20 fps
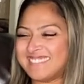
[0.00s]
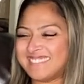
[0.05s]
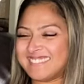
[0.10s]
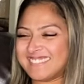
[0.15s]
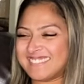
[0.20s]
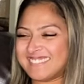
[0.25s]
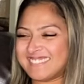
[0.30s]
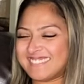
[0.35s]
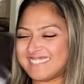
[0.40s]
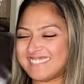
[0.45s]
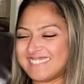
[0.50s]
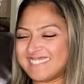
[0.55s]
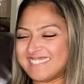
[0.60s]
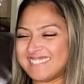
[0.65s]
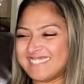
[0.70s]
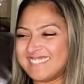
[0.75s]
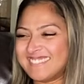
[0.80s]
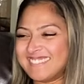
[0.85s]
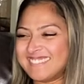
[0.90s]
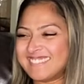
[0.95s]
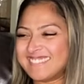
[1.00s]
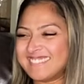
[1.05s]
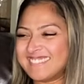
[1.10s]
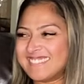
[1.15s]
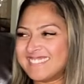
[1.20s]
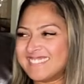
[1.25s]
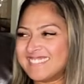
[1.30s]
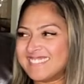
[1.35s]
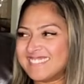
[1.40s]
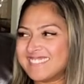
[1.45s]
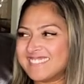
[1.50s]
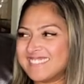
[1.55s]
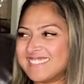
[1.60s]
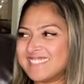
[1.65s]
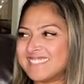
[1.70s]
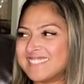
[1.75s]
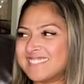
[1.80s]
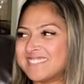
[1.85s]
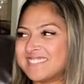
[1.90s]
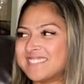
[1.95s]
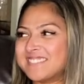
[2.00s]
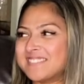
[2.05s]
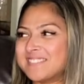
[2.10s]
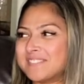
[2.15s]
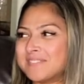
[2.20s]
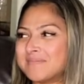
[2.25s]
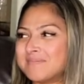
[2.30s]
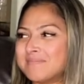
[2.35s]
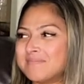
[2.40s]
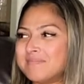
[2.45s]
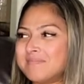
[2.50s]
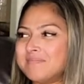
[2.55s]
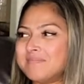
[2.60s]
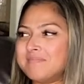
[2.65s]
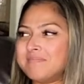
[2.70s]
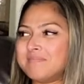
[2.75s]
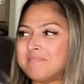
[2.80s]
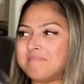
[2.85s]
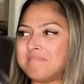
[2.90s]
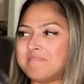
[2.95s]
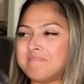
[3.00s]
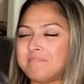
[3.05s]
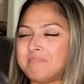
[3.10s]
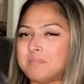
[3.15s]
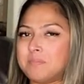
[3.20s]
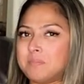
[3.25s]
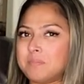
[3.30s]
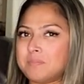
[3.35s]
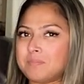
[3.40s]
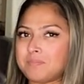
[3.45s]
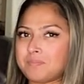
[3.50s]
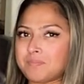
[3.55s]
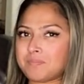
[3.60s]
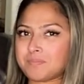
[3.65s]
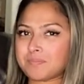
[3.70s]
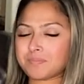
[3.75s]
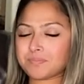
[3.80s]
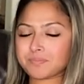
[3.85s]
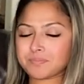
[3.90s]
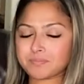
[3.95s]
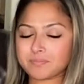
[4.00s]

(not speaking)